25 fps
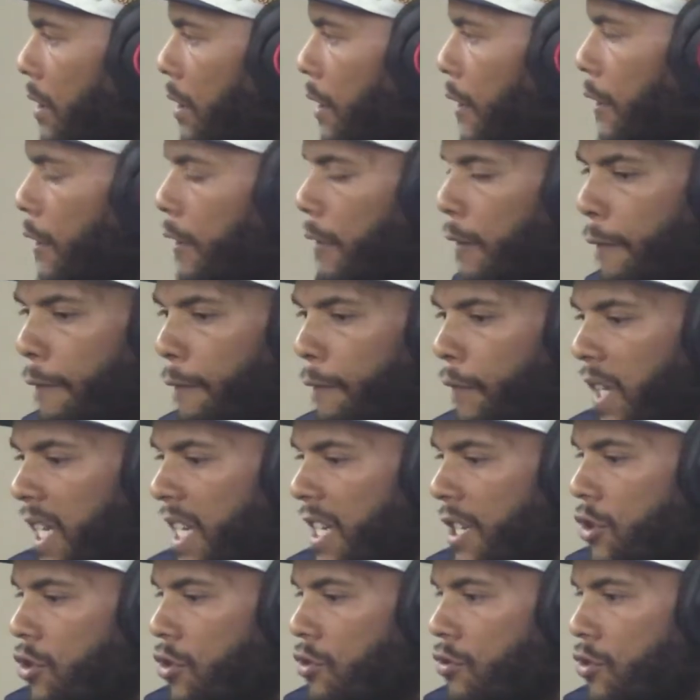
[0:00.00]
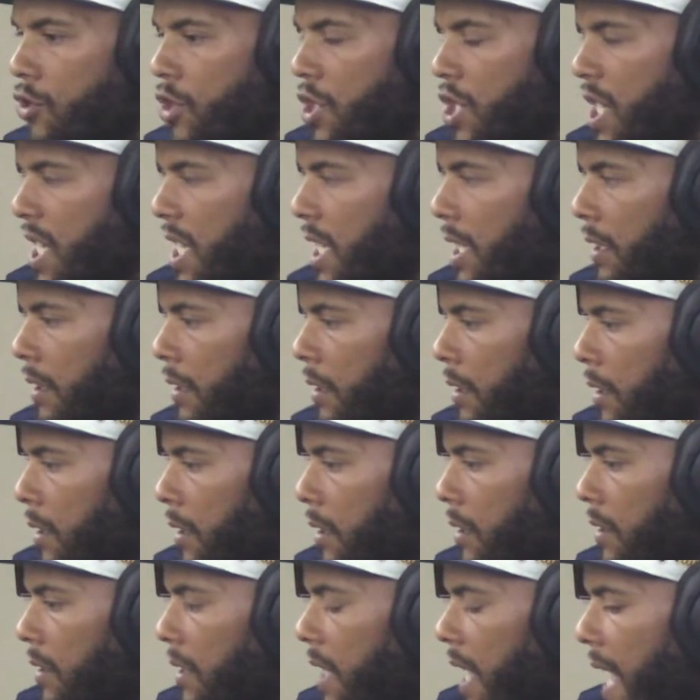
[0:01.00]
feed you shit
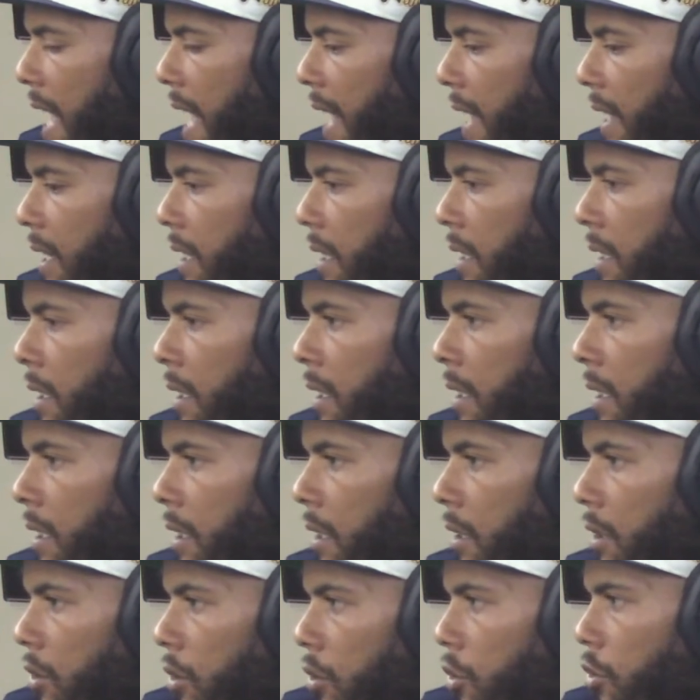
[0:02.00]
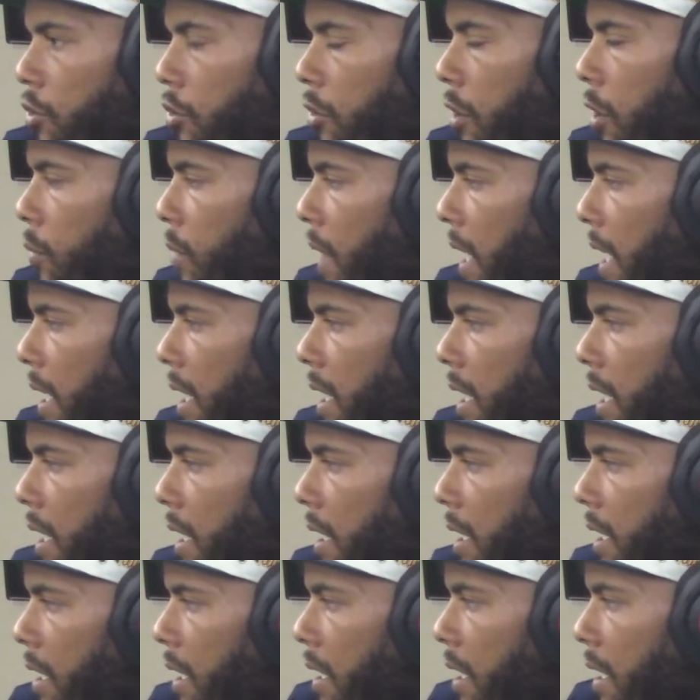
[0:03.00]
that you're
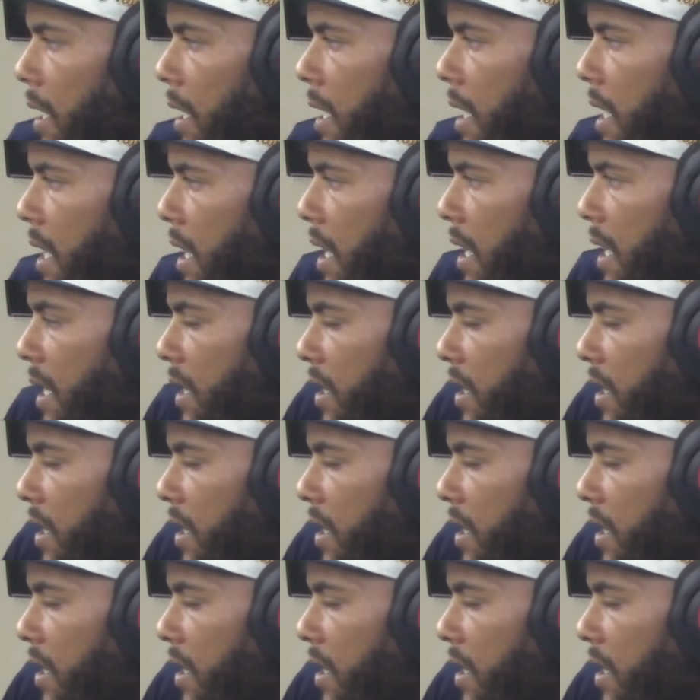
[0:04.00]
already is